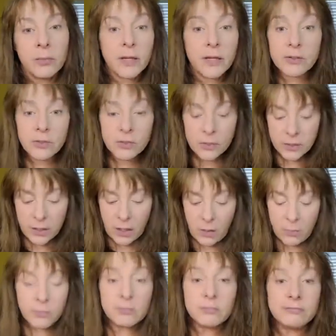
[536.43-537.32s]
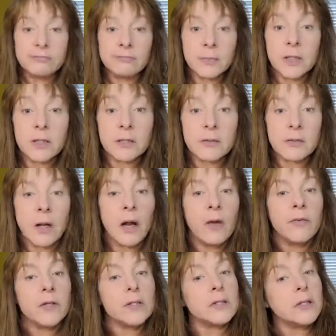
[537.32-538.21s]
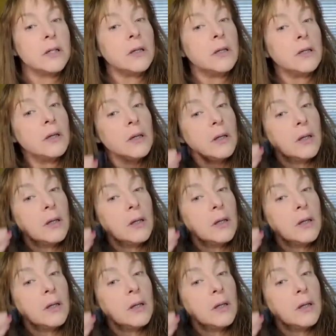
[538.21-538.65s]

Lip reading: because your scalp is obviously